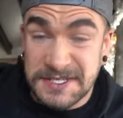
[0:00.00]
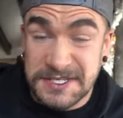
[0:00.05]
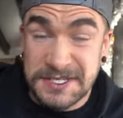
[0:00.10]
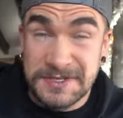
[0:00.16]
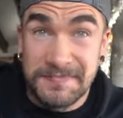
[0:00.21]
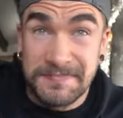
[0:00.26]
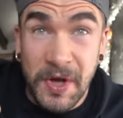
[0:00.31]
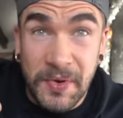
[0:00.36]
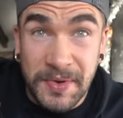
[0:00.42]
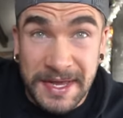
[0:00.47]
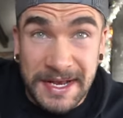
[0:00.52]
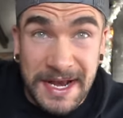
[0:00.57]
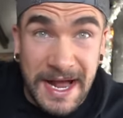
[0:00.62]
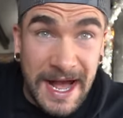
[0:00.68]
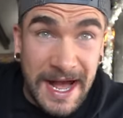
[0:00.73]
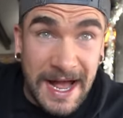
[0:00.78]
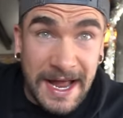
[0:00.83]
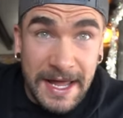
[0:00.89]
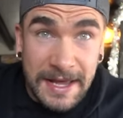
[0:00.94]
smoking
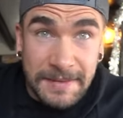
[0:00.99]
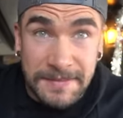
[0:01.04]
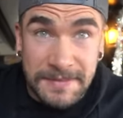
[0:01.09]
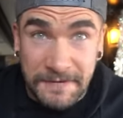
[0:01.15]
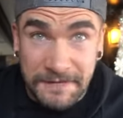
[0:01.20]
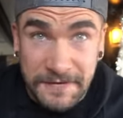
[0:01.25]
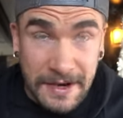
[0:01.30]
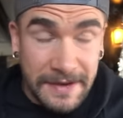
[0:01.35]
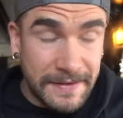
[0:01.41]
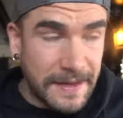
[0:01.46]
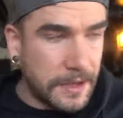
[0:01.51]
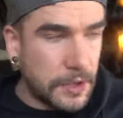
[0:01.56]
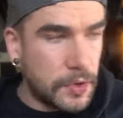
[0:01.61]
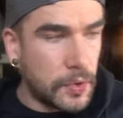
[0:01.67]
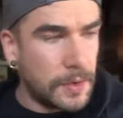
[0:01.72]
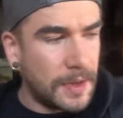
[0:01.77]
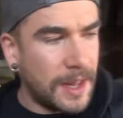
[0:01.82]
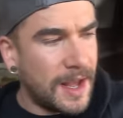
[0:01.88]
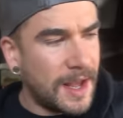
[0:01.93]
hot. Definitely gonna let it
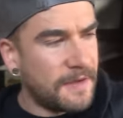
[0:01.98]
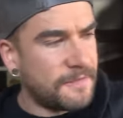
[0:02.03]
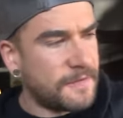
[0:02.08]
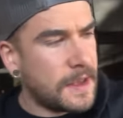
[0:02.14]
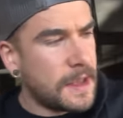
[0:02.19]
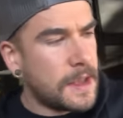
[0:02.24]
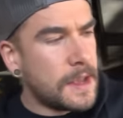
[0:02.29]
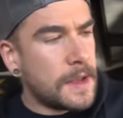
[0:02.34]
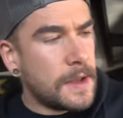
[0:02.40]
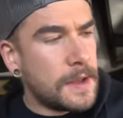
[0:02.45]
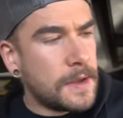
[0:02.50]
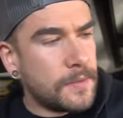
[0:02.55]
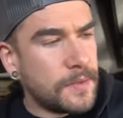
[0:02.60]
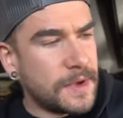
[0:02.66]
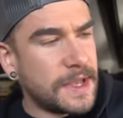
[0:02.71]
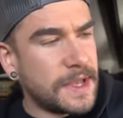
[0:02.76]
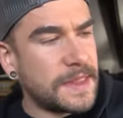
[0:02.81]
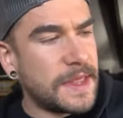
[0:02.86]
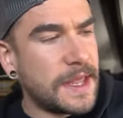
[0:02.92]
cool off.
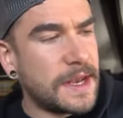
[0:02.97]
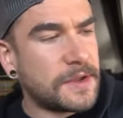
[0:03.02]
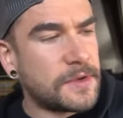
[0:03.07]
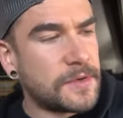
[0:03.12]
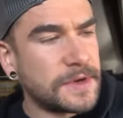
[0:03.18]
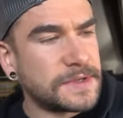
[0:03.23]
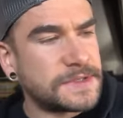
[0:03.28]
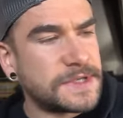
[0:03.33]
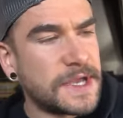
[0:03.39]
We then, of course,